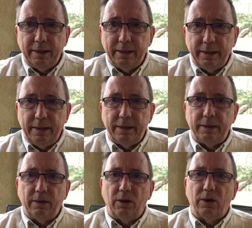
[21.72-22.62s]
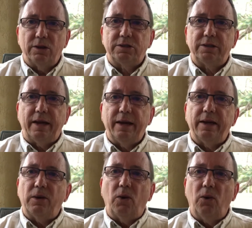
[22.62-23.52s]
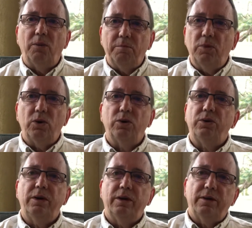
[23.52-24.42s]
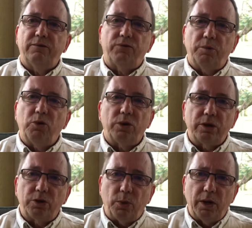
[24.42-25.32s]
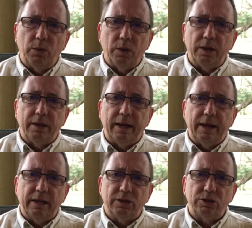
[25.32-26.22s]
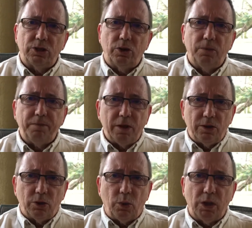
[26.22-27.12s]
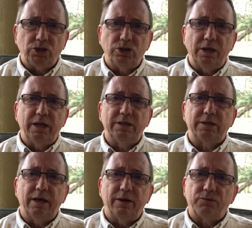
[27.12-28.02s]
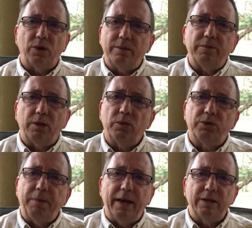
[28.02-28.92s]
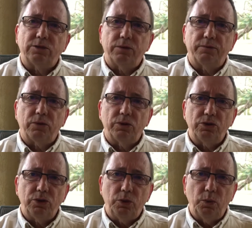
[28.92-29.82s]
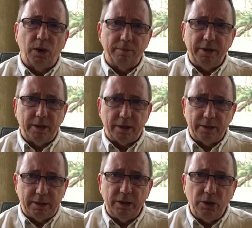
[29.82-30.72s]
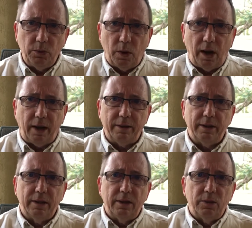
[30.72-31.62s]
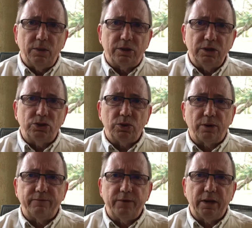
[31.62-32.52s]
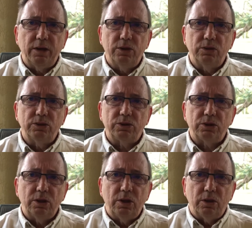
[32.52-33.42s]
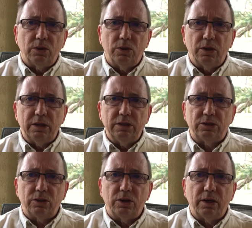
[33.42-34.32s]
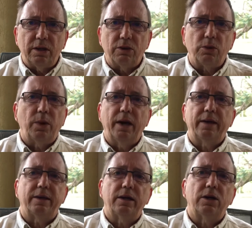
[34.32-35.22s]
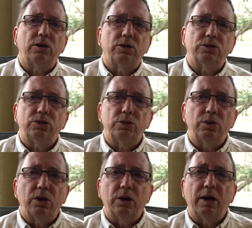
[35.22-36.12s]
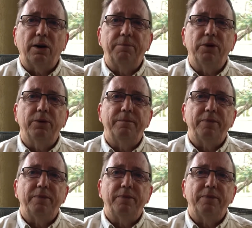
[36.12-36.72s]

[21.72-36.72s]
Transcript: in our staying at home mode for more than 21 days. So the question is, after I'm done with Passover, do you want me to continue on with these short videos, or is there another way I can encourage you or help you?